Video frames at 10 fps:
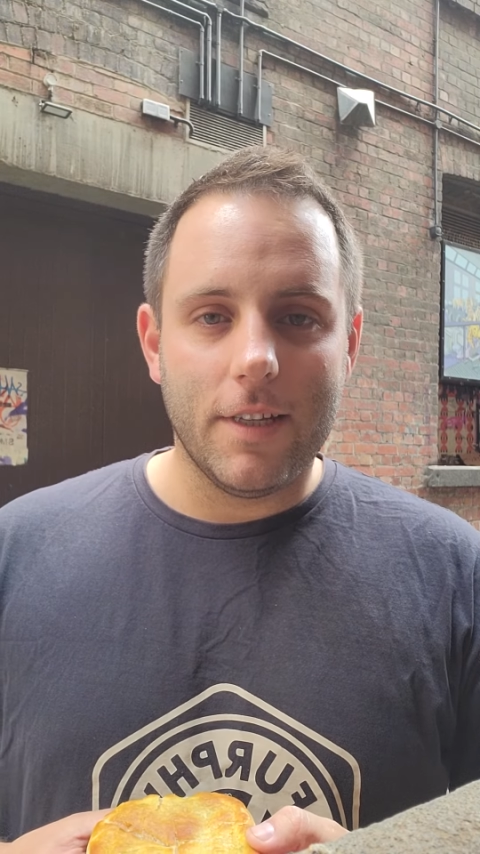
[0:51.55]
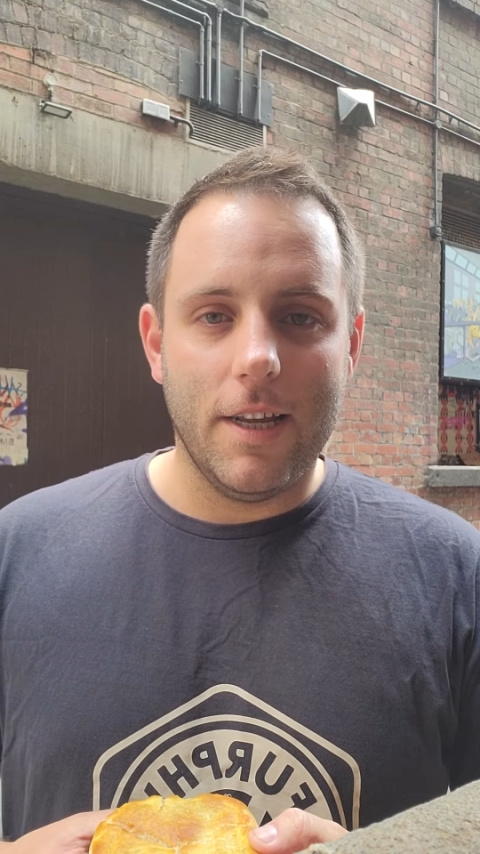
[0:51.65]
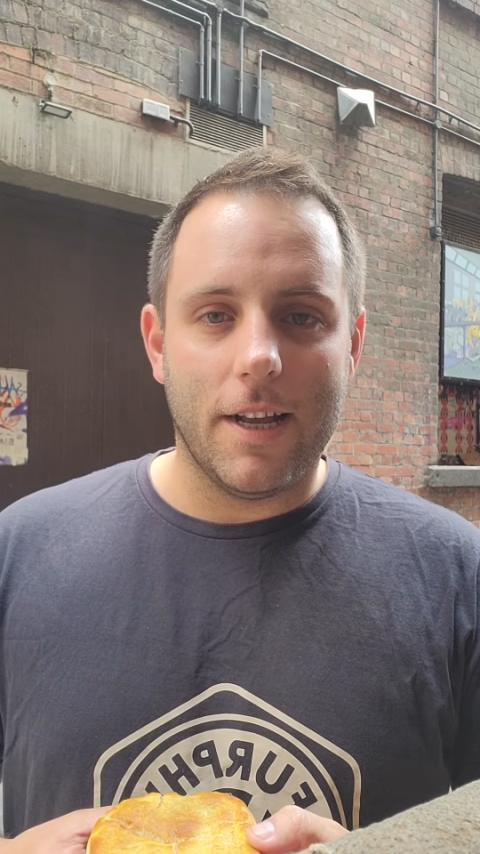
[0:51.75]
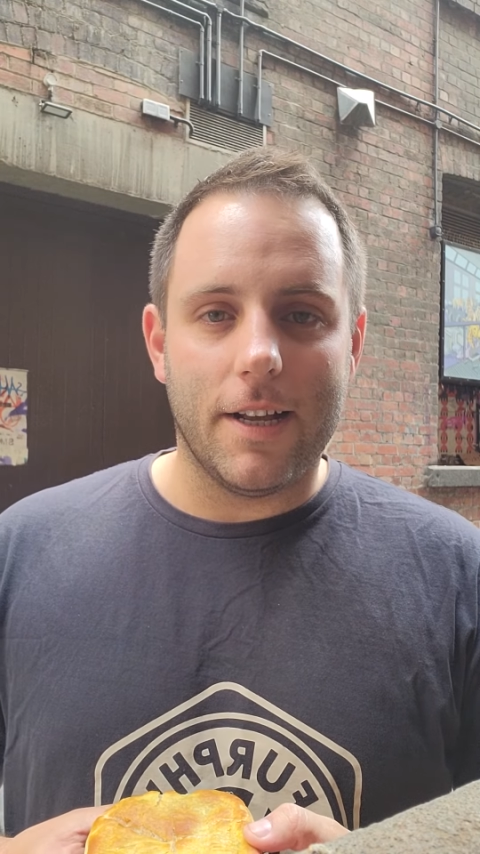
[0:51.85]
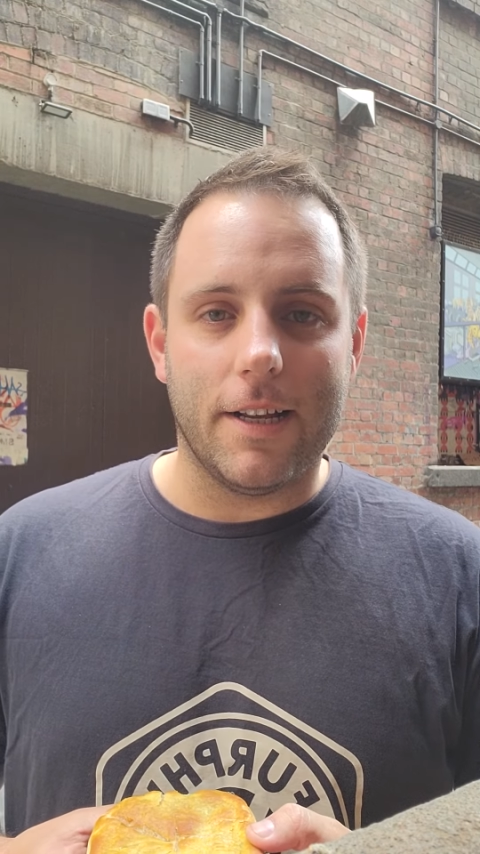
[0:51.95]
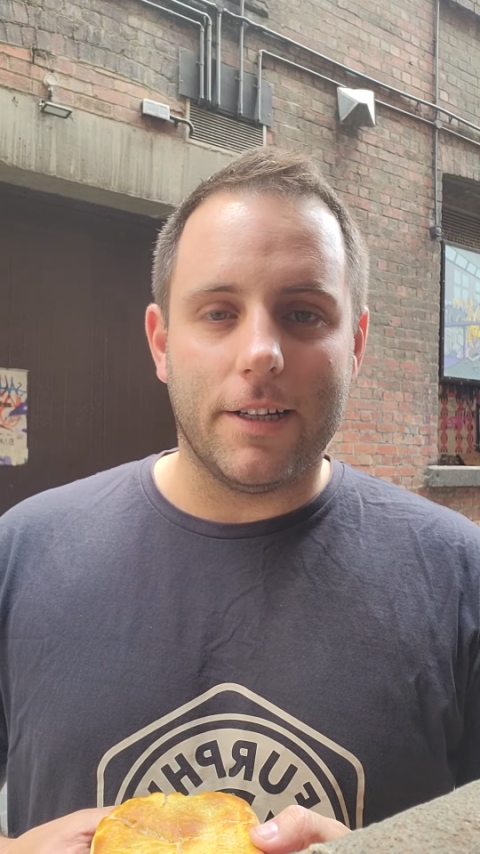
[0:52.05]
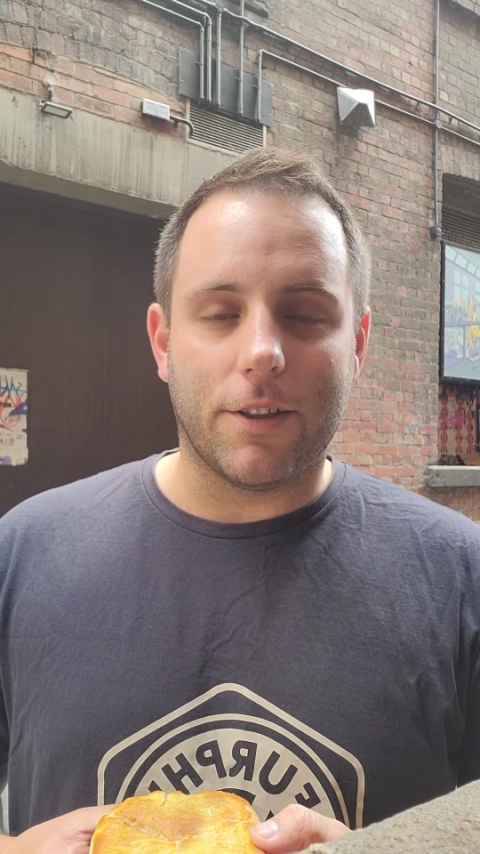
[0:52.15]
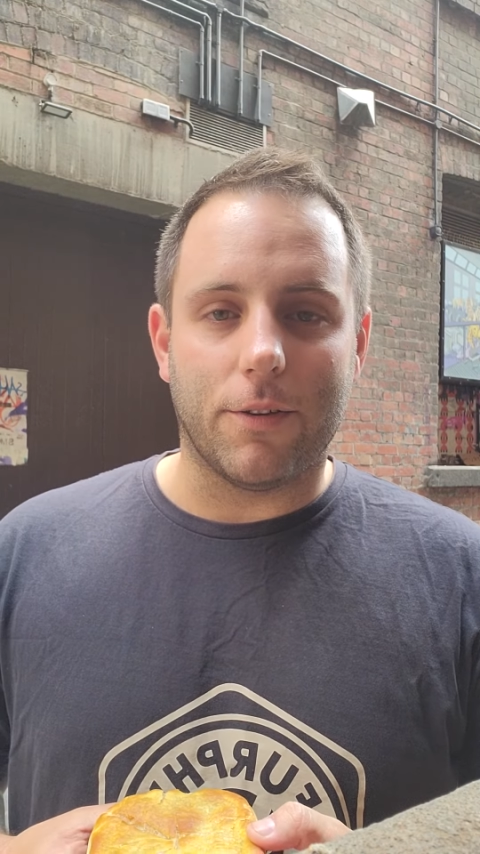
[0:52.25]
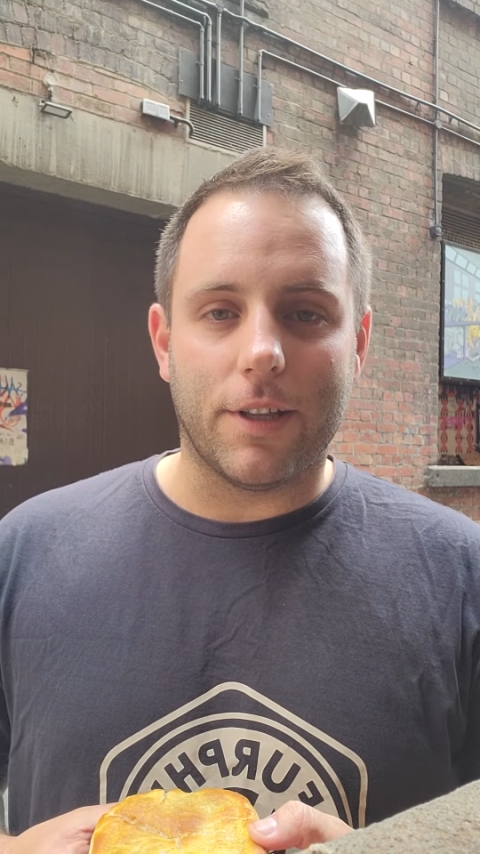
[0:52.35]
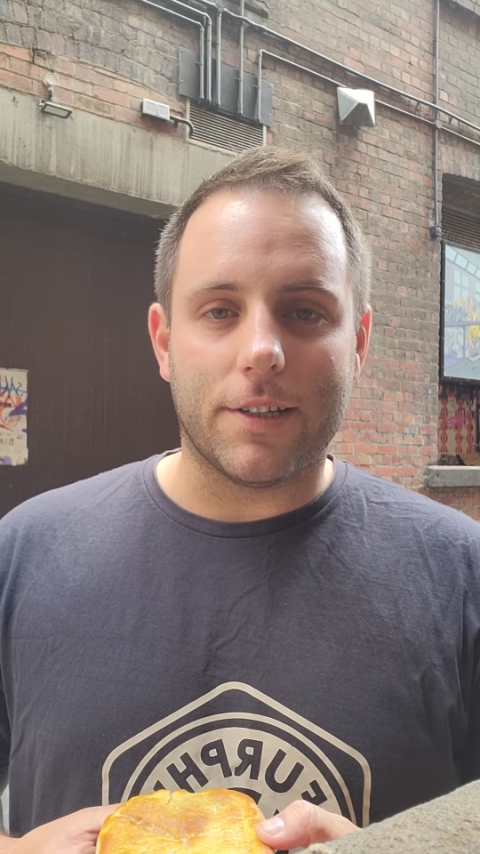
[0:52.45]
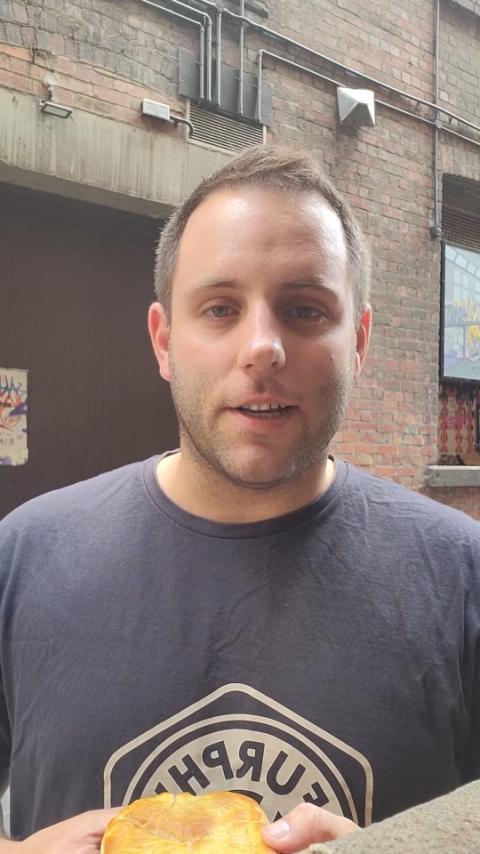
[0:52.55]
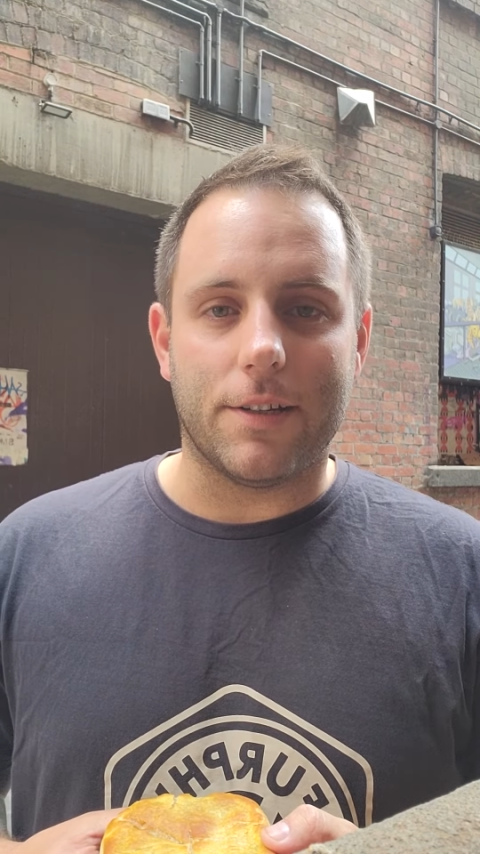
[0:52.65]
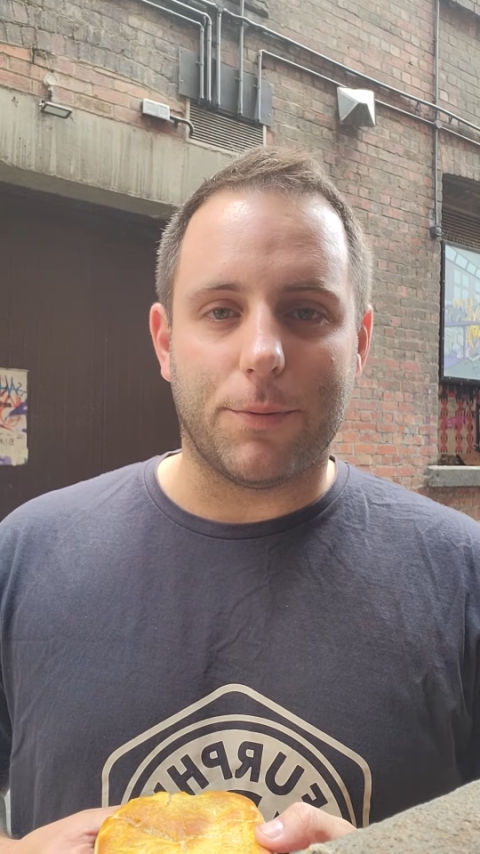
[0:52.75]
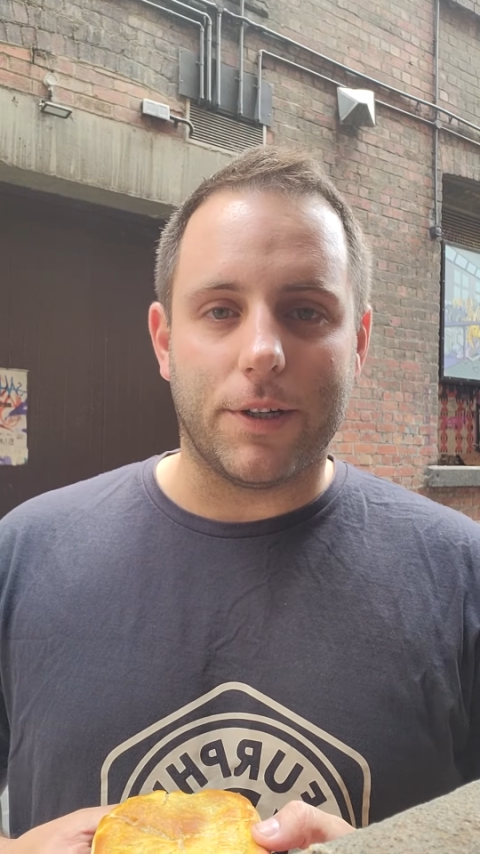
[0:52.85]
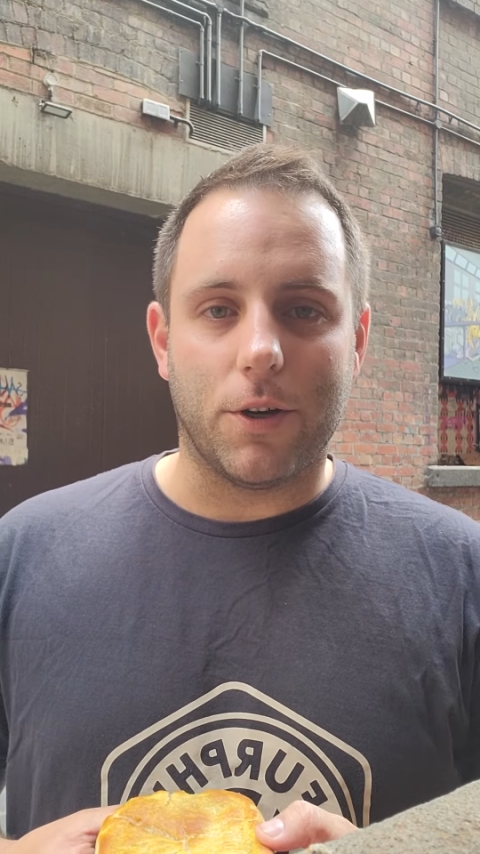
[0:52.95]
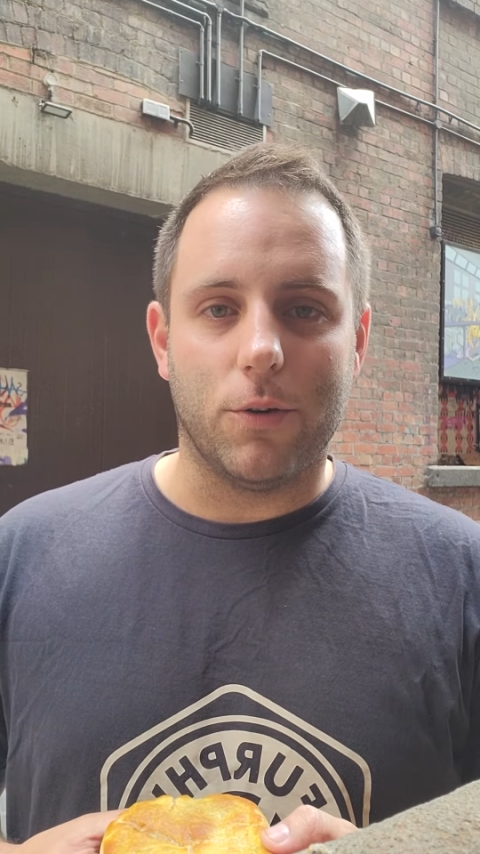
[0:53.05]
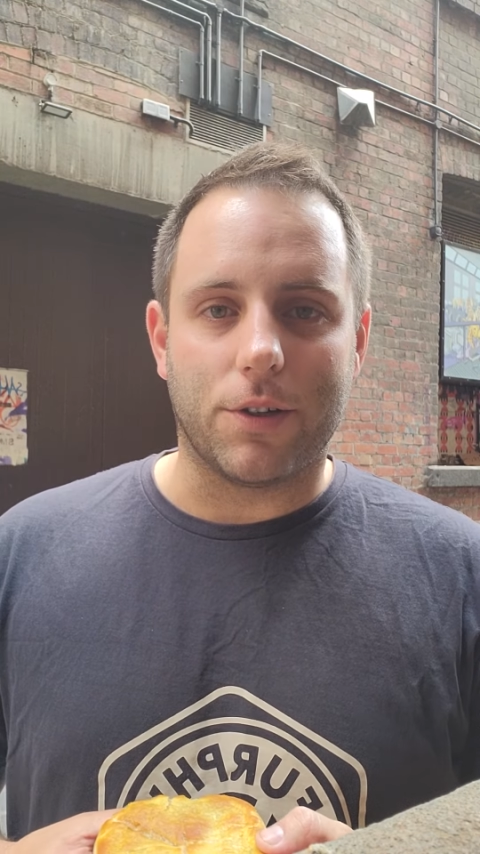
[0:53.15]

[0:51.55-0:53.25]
and I thought that sounds pretty cool,